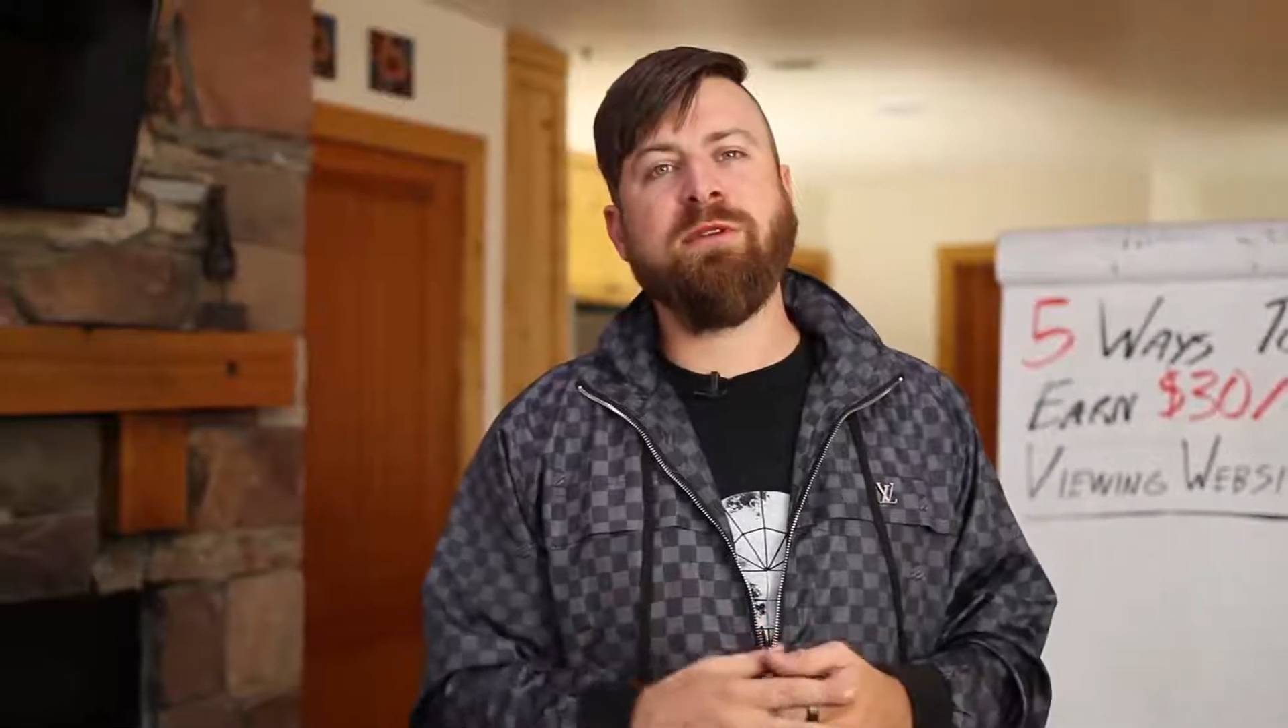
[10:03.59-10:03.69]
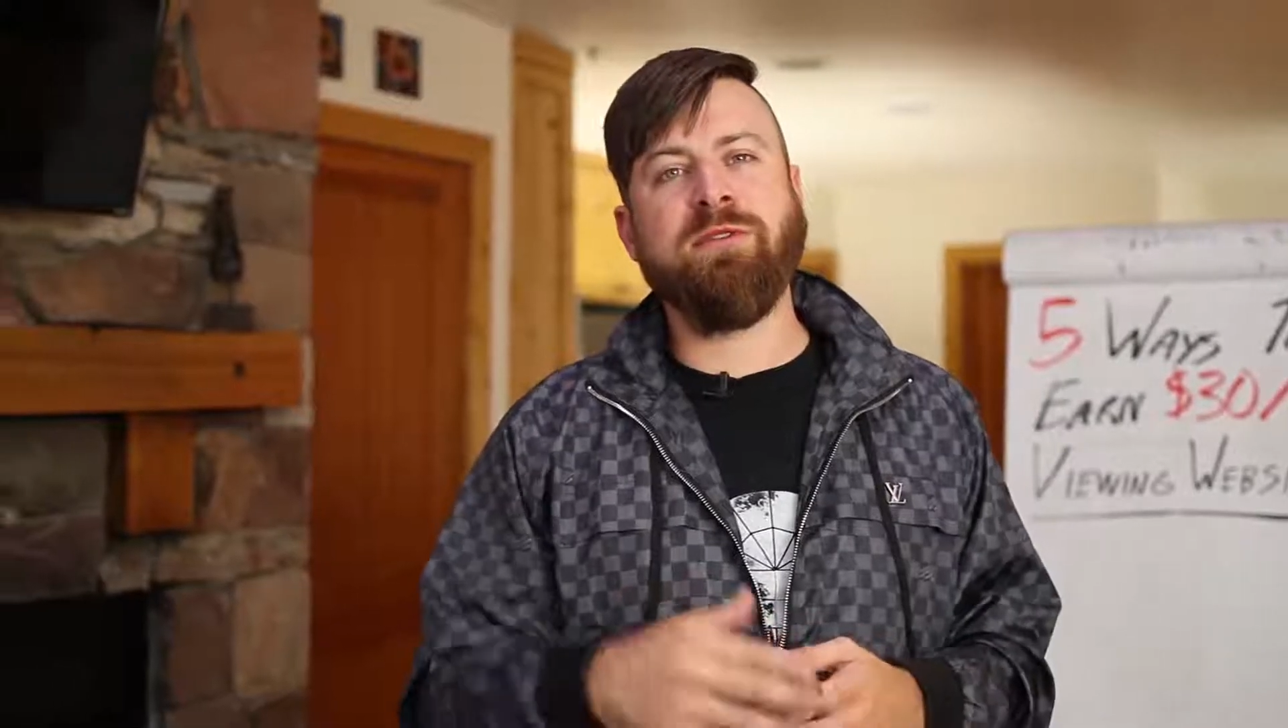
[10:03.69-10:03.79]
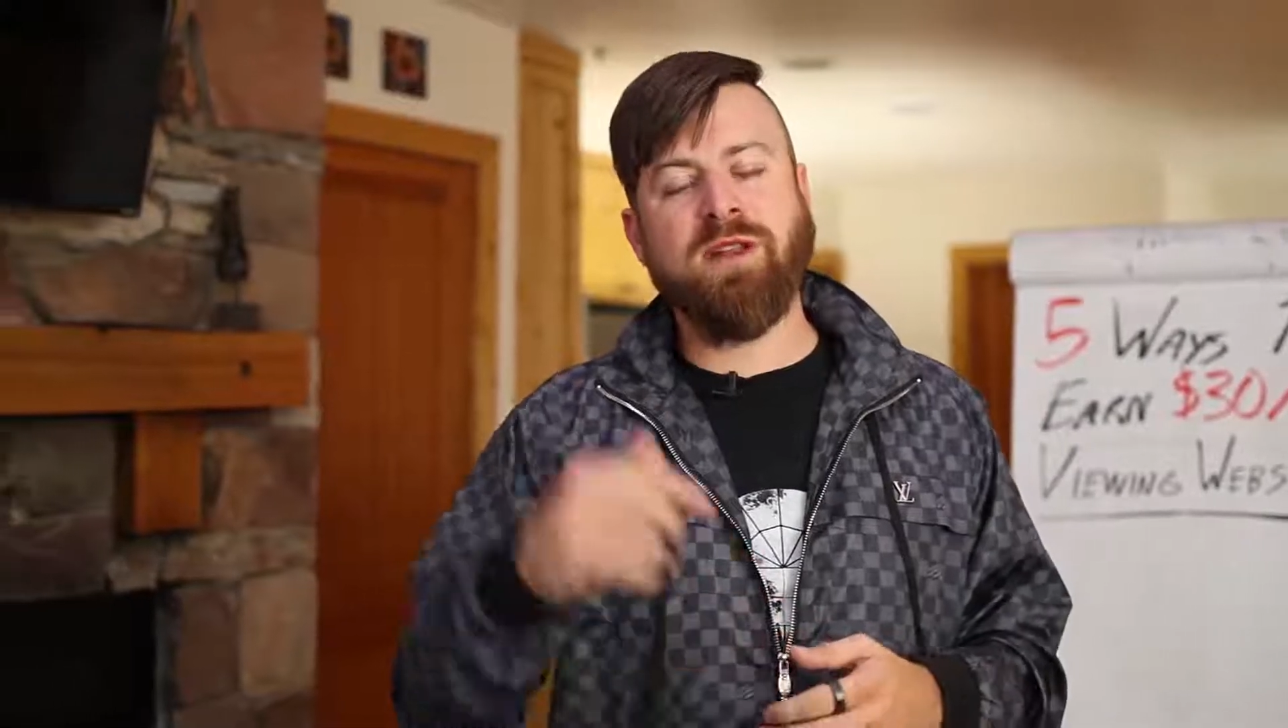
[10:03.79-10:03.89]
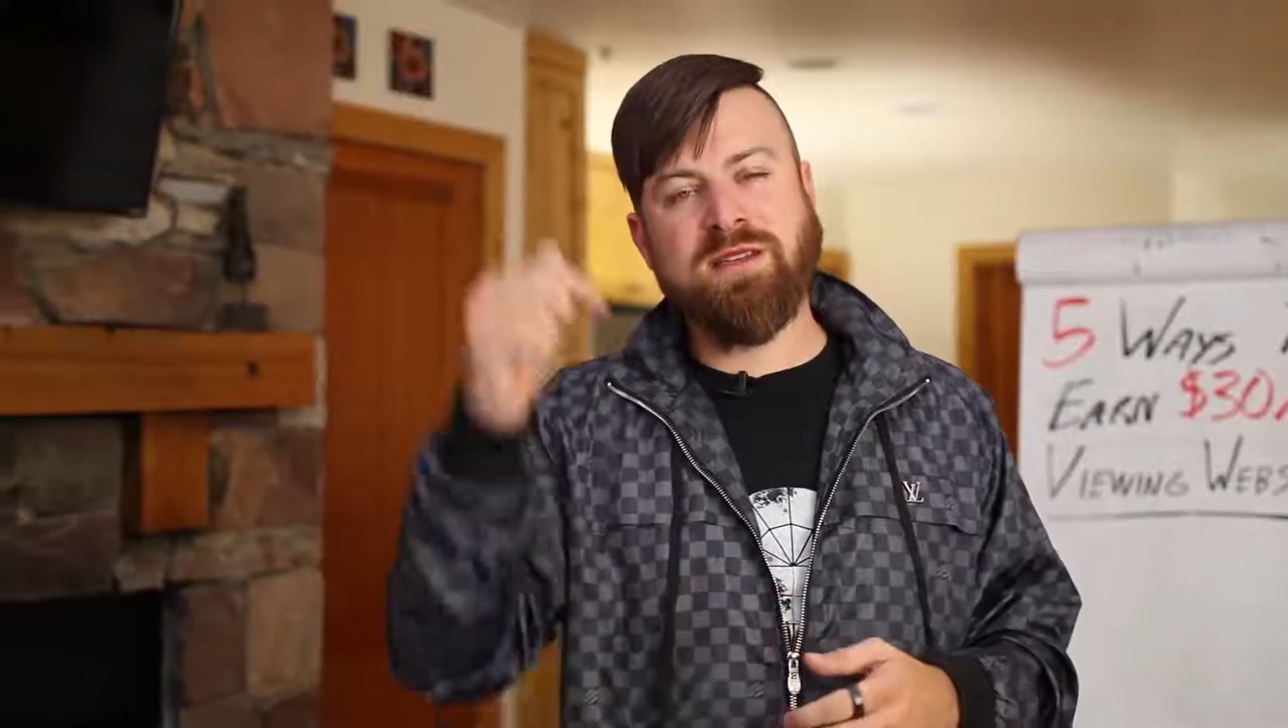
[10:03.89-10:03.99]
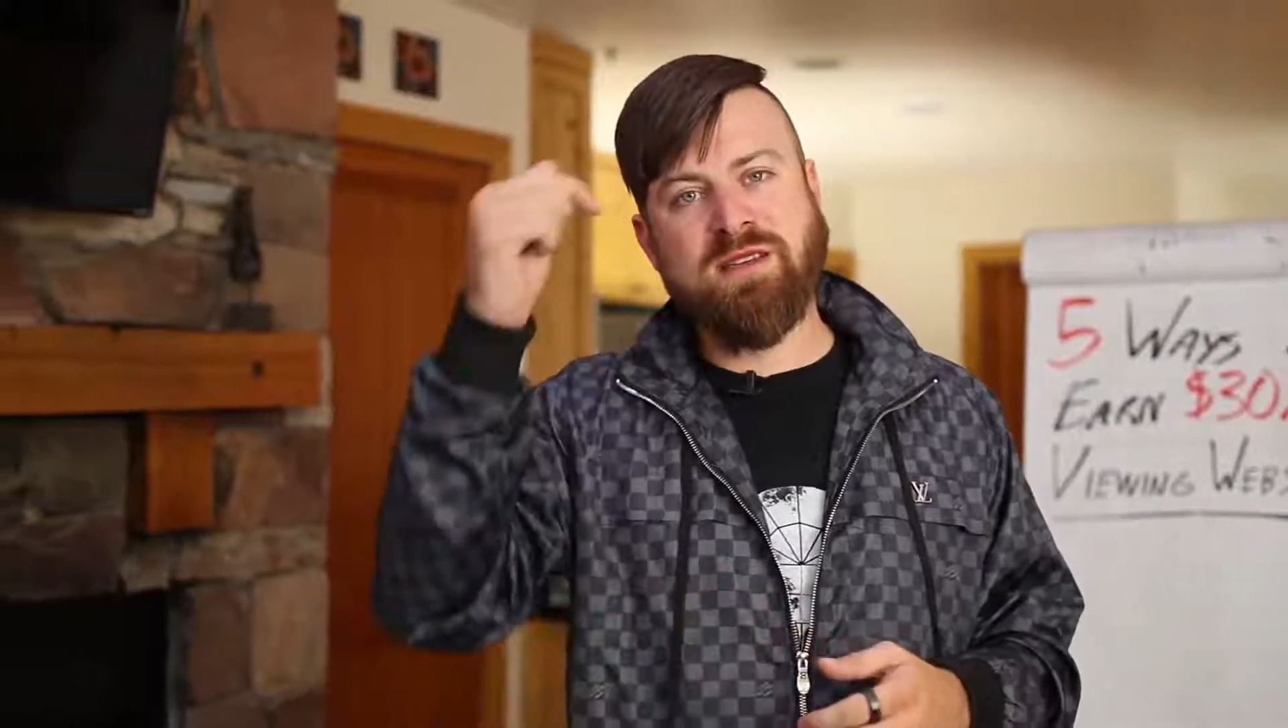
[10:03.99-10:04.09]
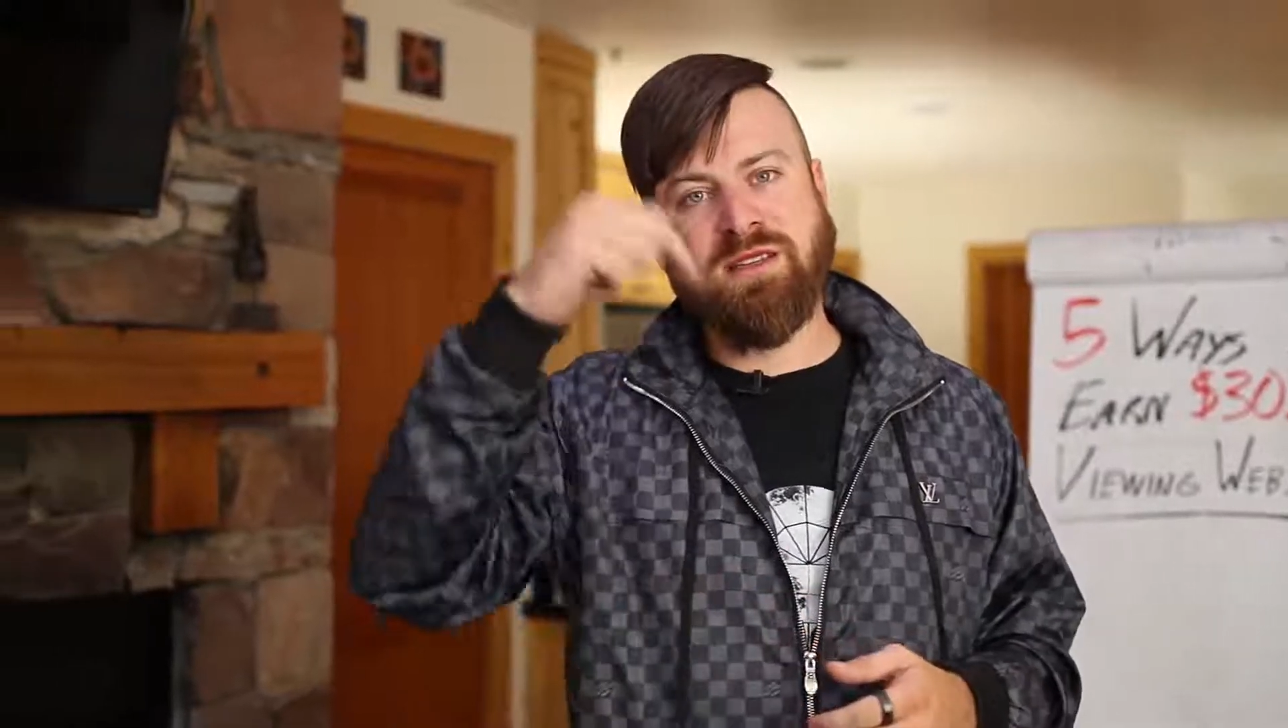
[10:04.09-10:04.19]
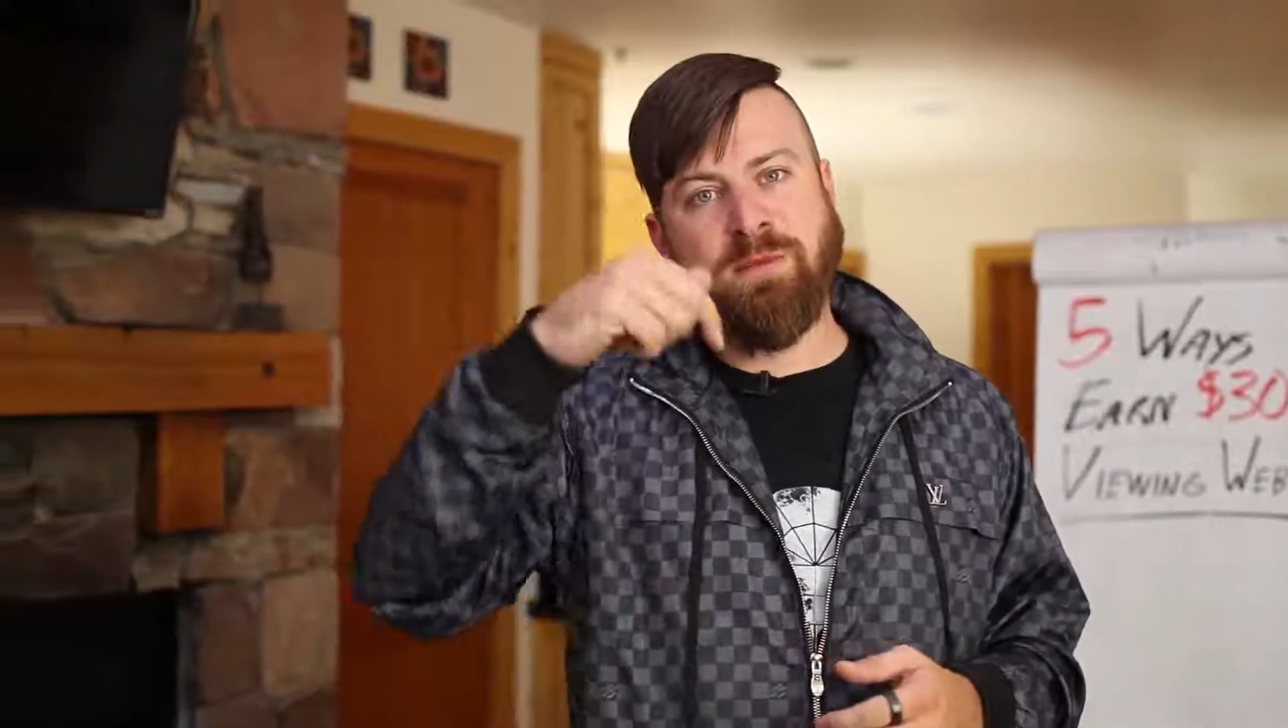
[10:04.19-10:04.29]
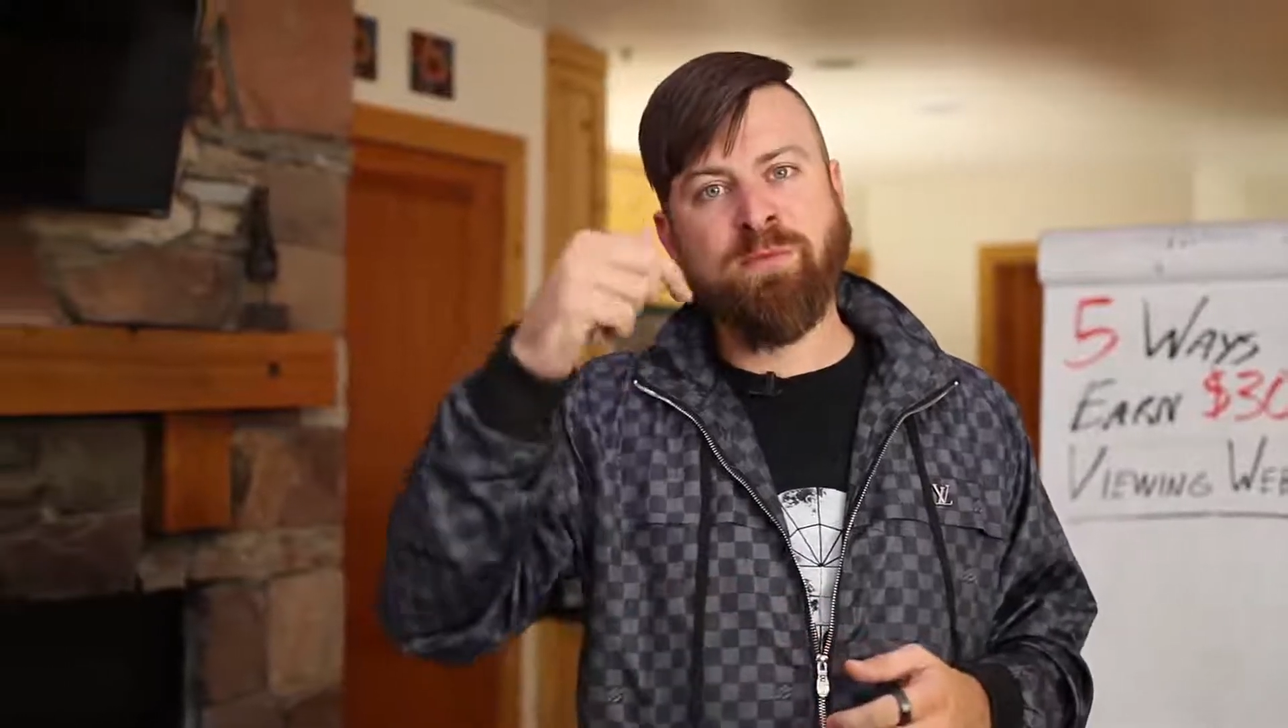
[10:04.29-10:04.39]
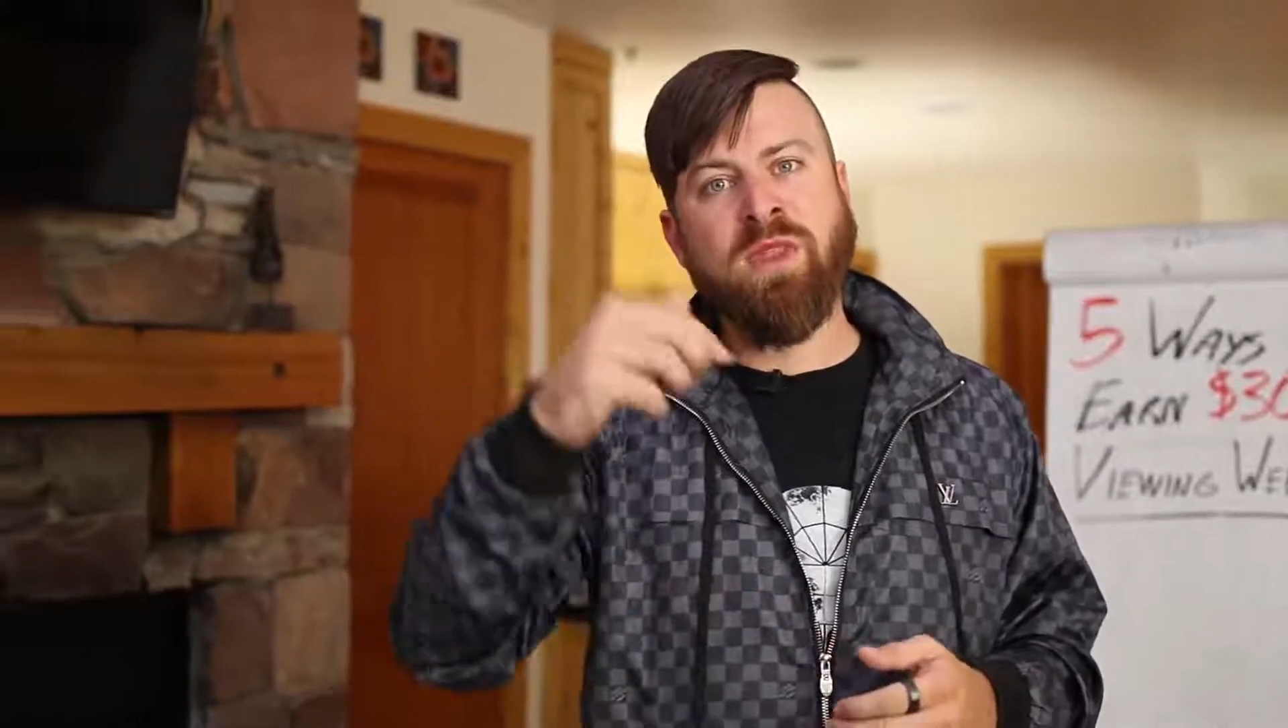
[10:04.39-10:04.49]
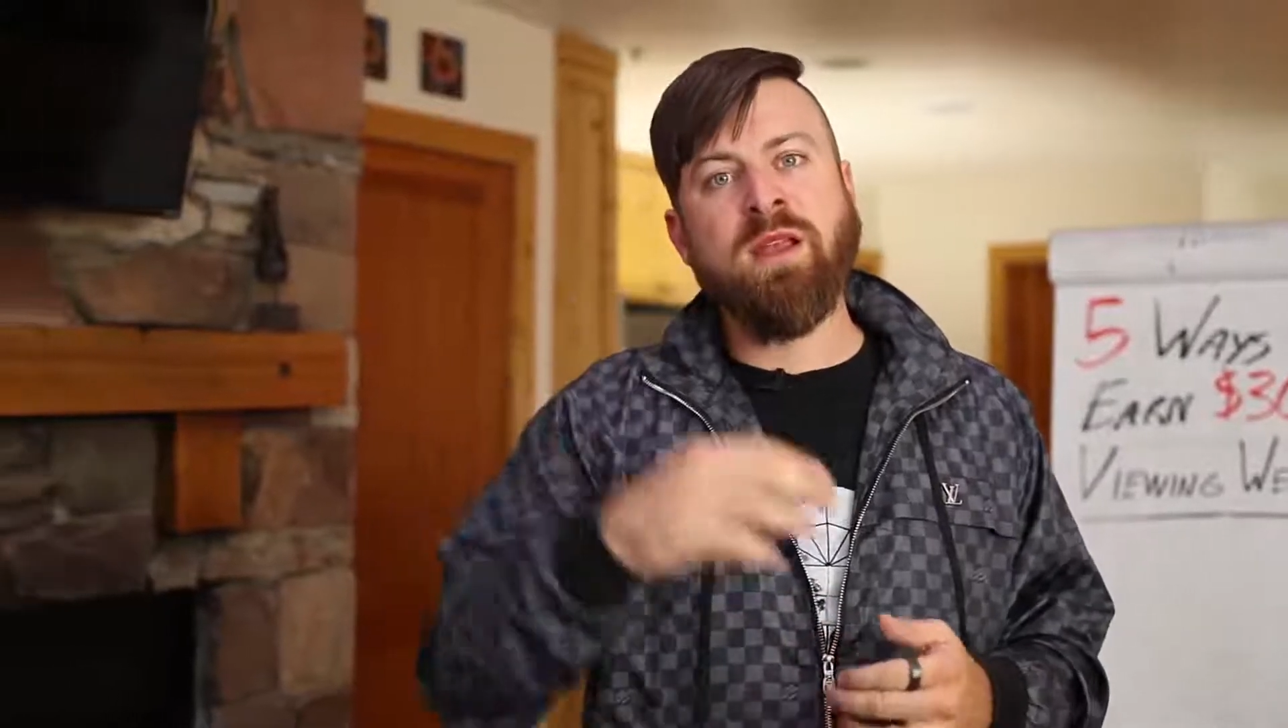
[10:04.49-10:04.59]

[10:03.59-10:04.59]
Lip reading: Affiliate System.